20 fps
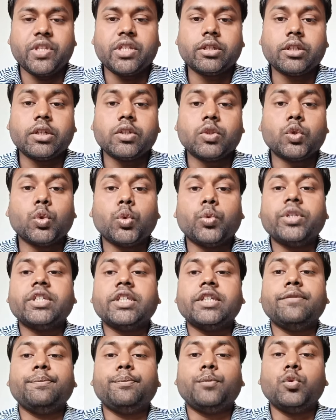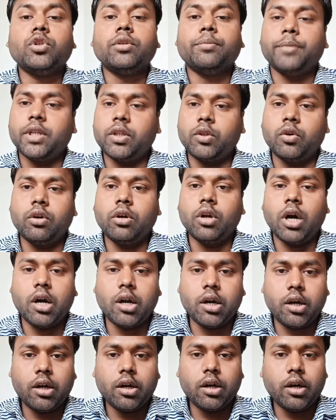This is also known as input method
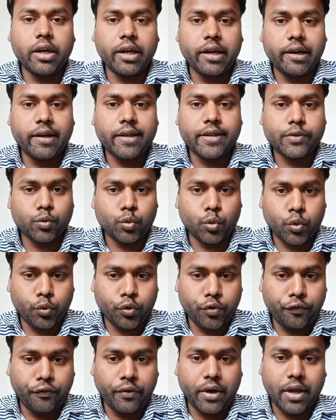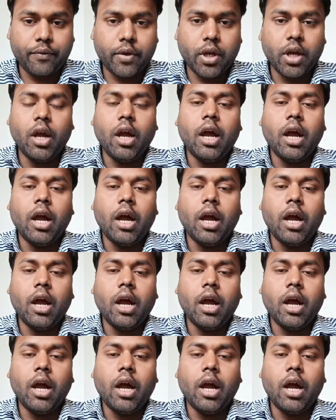under IND AS 115.